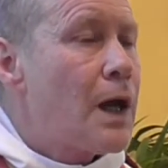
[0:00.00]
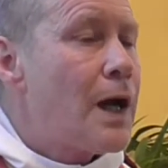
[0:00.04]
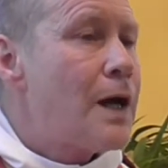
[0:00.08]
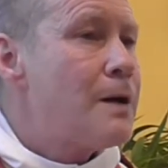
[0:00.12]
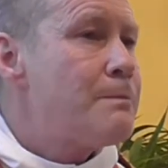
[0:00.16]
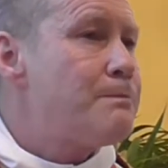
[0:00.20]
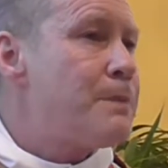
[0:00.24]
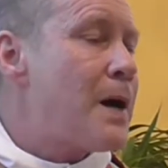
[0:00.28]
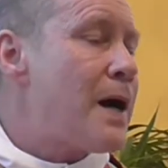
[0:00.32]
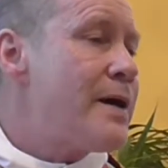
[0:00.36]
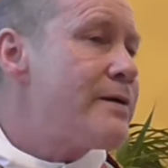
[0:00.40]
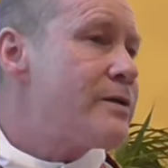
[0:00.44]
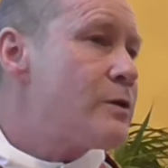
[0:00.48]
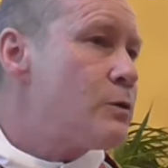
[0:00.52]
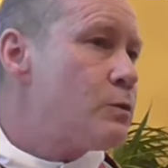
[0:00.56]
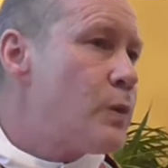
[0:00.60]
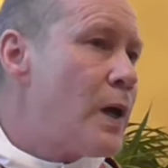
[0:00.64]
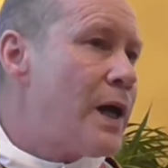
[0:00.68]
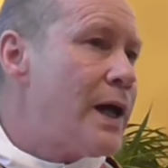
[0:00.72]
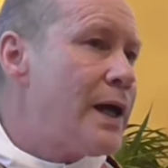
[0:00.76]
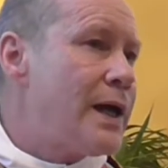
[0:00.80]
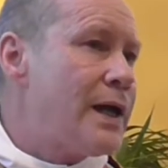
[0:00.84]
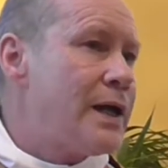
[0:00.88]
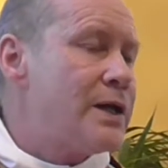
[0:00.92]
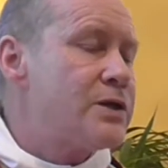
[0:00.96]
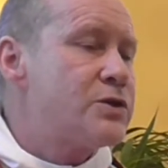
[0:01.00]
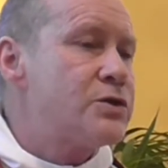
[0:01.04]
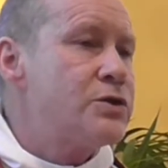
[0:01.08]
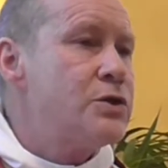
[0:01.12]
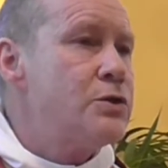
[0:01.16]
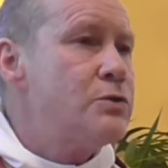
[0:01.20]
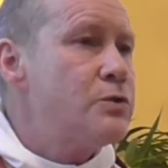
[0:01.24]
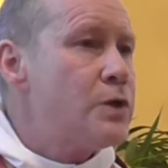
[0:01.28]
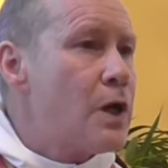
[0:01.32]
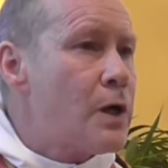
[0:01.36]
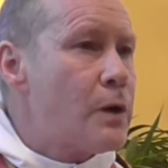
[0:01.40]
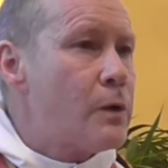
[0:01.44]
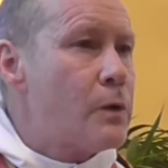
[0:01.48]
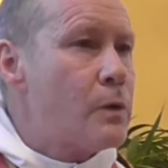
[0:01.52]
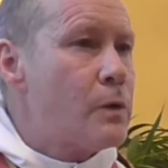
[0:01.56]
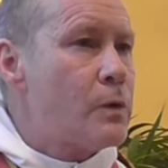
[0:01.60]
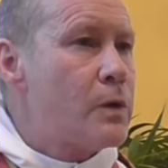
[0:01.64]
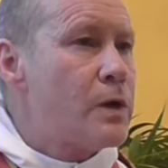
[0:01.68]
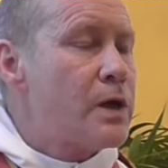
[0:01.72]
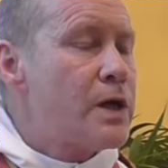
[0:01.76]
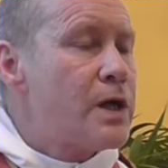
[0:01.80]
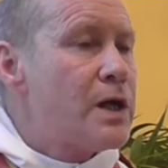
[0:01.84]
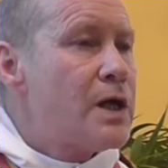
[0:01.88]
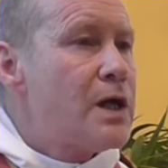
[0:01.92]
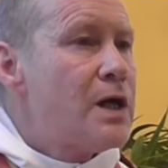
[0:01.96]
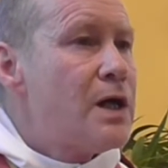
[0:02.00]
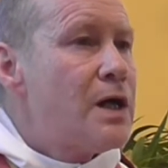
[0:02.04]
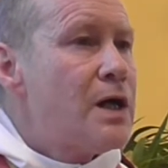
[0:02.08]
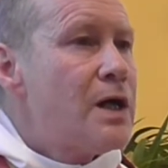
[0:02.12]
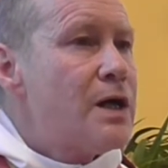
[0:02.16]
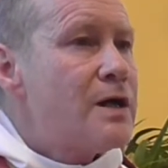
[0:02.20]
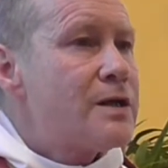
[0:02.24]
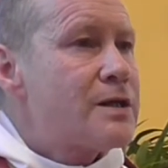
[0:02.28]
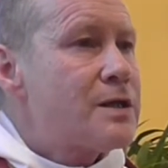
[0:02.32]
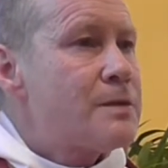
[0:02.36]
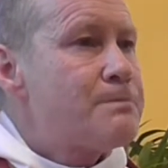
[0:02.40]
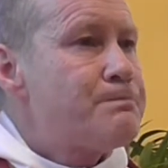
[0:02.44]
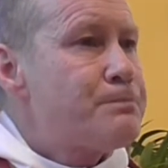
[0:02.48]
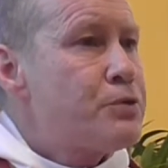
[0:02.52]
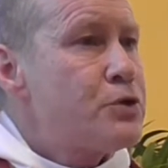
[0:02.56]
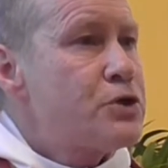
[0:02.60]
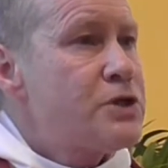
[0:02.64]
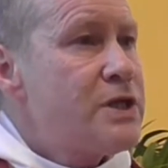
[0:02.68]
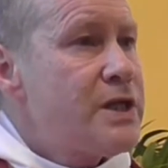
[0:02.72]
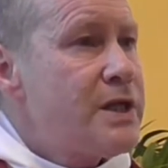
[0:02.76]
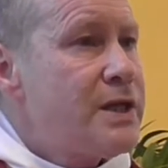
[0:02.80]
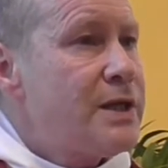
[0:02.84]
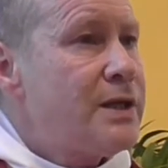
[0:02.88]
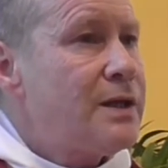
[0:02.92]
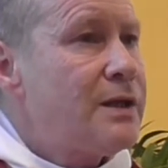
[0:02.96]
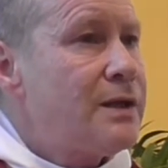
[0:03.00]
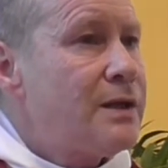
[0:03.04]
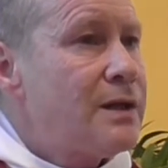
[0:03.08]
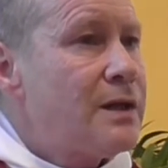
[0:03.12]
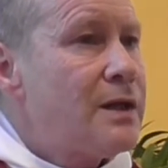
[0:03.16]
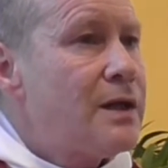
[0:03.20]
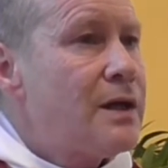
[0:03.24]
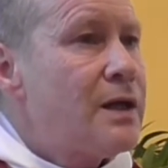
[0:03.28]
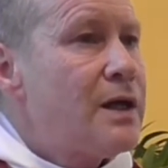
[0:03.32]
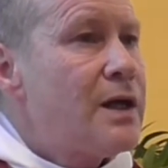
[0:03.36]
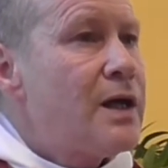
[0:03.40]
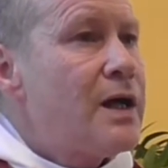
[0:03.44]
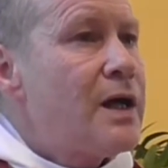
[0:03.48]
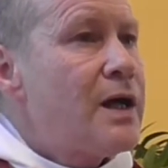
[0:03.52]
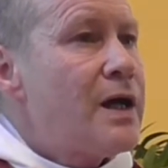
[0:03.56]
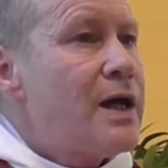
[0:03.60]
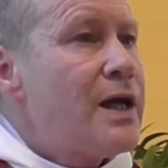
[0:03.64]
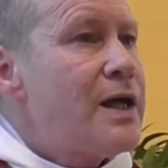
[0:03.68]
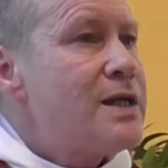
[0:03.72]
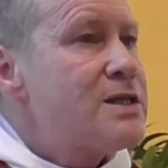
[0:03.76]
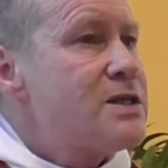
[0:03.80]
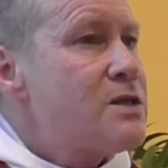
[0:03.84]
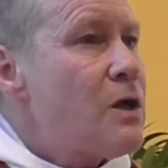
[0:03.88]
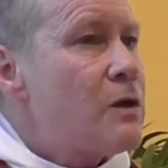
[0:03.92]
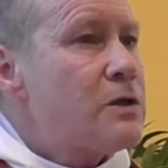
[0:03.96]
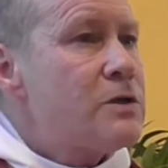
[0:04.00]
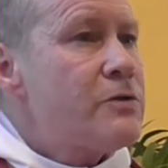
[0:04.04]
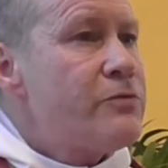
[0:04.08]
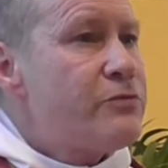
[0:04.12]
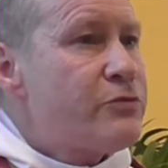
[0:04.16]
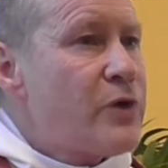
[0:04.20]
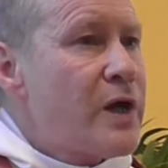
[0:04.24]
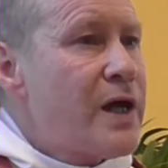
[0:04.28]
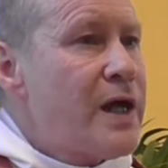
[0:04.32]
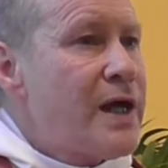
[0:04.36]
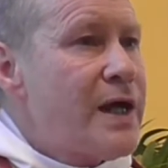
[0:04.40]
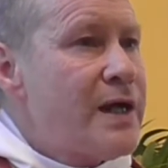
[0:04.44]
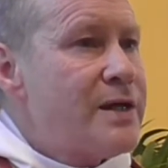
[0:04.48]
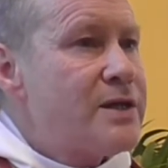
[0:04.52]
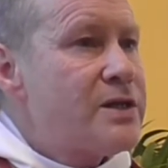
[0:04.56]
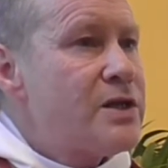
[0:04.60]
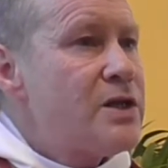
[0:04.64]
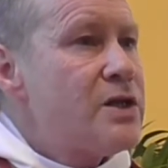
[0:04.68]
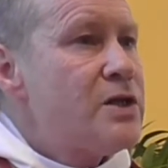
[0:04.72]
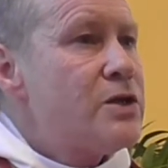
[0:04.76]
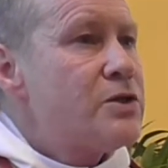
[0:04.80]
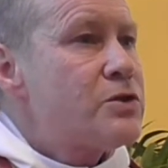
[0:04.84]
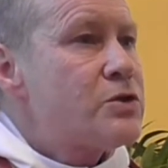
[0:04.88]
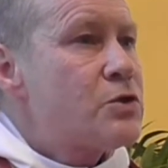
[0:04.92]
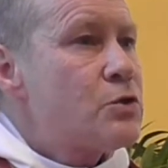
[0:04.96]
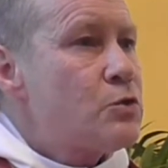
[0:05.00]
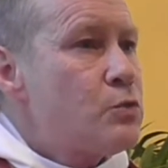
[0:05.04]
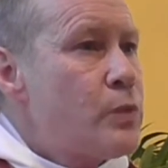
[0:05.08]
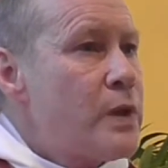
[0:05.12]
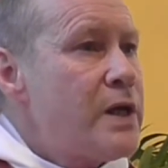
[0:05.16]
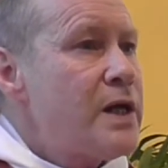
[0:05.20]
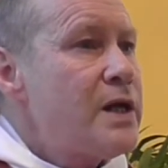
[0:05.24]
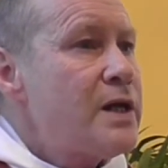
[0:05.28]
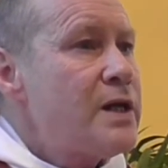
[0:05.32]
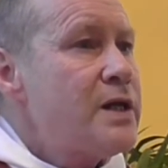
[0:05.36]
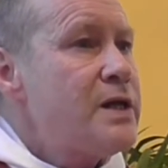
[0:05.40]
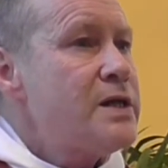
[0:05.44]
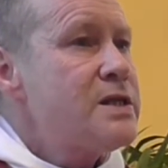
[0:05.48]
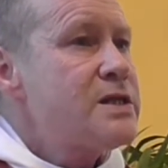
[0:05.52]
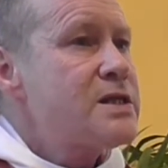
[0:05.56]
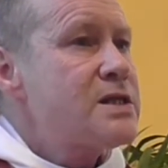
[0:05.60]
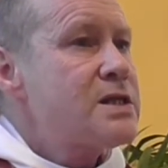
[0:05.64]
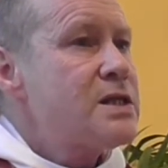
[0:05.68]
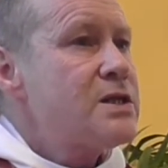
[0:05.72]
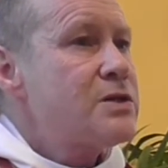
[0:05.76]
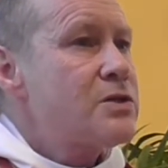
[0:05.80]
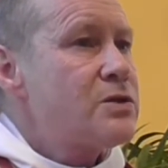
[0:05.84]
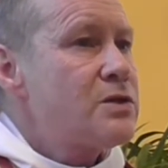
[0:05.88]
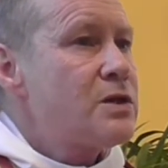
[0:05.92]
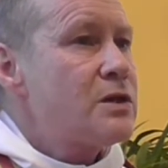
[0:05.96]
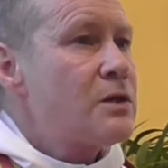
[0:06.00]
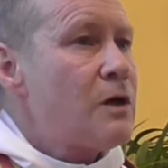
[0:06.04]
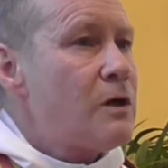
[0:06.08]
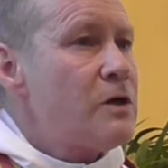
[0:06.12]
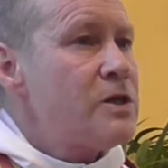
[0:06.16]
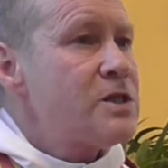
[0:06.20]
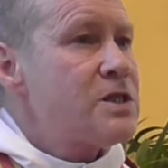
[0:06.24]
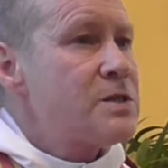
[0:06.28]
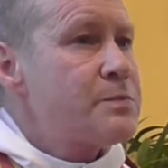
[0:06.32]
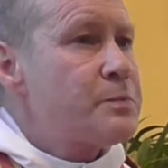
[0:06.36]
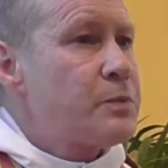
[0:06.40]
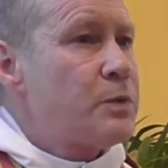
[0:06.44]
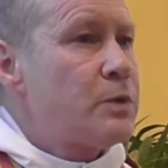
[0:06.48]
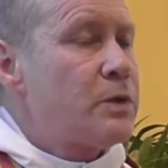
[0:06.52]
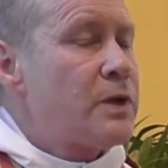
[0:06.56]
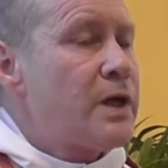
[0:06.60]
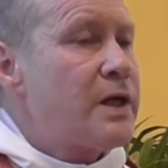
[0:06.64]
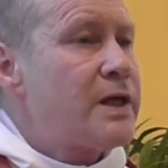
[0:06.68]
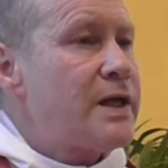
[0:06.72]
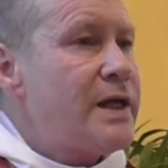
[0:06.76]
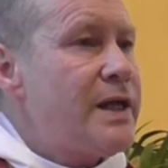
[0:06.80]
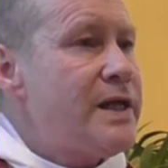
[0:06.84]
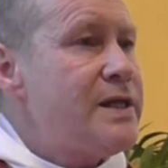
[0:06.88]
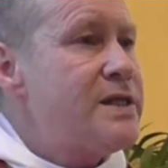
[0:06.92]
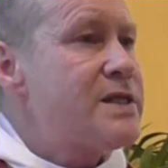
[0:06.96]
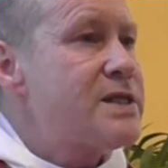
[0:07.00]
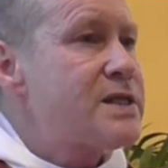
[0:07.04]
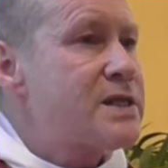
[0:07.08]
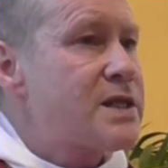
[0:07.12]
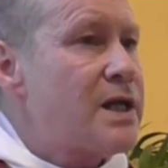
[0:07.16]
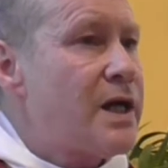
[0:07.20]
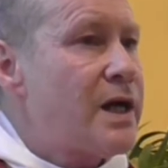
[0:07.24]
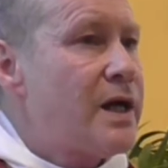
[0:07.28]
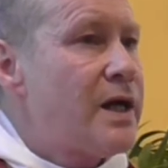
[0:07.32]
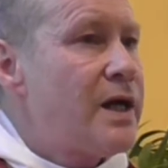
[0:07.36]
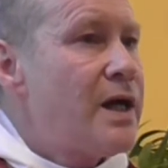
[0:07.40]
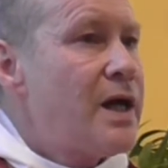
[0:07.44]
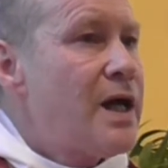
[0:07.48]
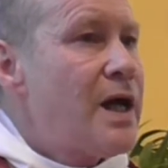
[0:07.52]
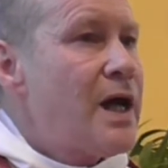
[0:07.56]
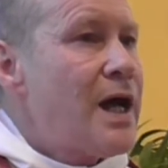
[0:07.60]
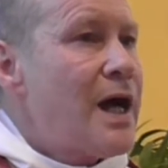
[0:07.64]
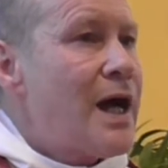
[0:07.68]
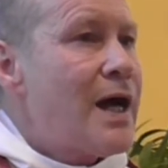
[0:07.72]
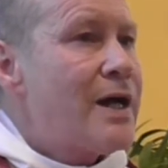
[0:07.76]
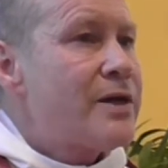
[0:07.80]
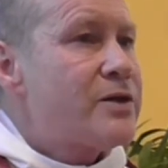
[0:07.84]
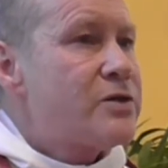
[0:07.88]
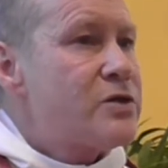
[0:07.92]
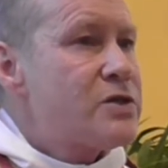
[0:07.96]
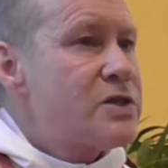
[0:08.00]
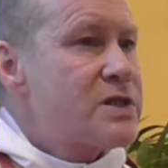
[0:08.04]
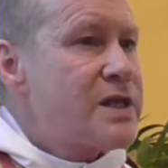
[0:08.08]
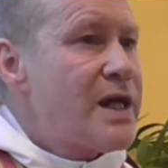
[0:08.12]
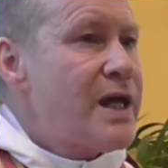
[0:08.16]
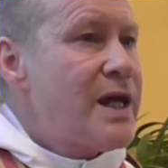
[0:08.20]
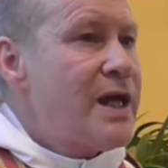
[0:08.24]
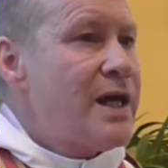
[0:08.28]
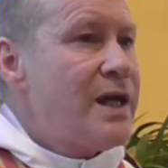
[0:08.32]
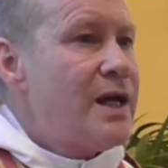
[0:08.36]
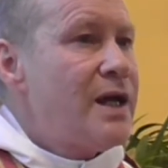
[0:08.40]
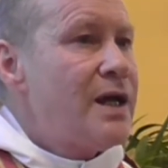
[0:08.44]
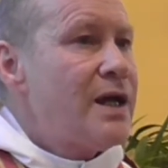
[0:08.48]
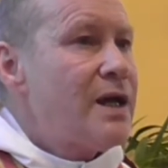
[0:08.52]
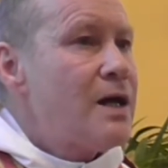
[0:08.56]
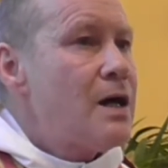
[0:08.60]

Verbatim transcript: And by the way, do you know that Putin is not afraid to witness to the gospel at Easter and to say,